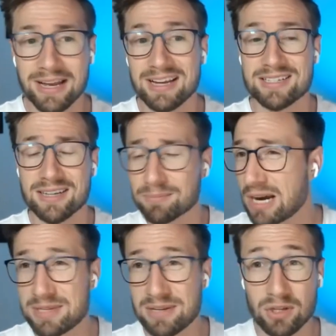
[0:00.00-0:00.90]

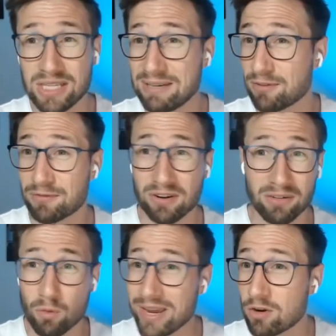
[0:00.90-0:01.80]
Sometimes if you leave it for a
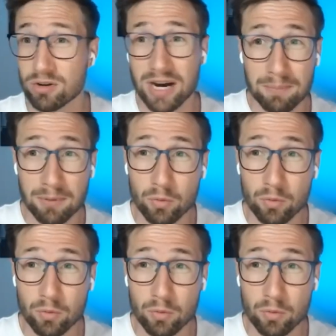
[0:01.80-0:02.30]
week or a couple